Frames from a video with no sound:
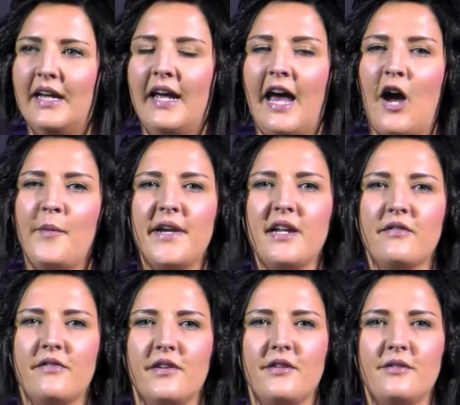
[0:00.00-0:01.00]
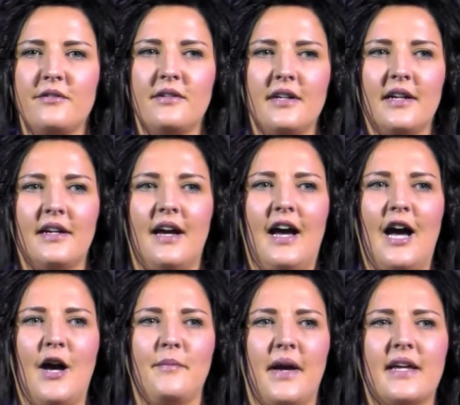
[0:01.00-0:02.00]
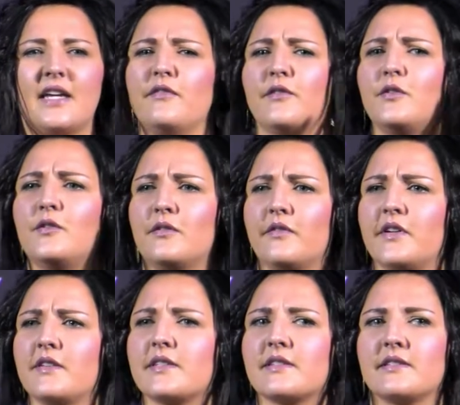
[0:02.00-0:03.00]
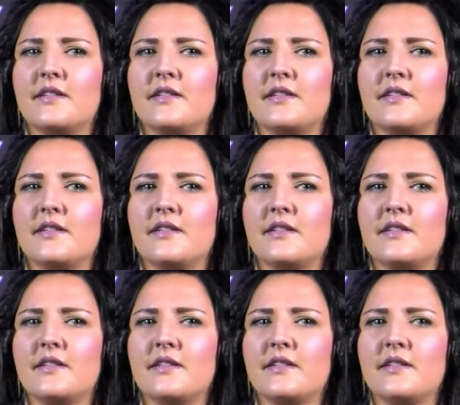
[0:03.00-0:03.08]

How many of you give Google reviews